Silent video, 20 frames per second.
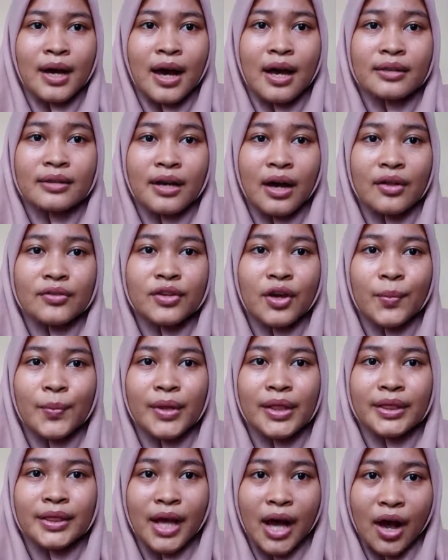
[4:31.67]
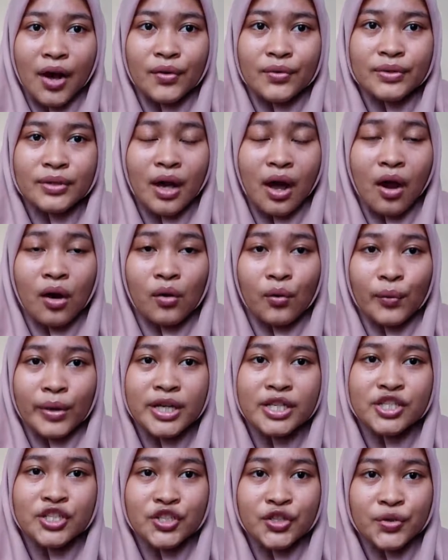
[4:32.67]
Uncountable nouns
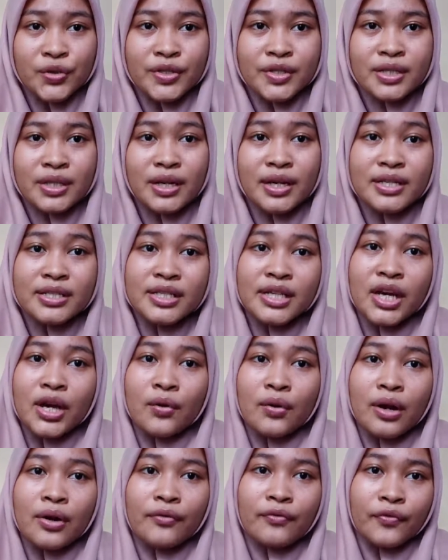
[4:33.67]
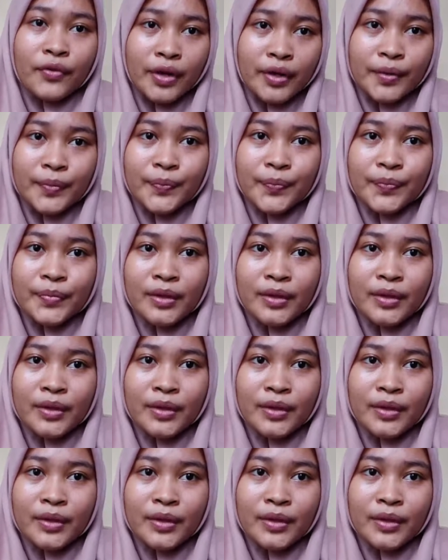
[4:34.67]
always use a singular verb.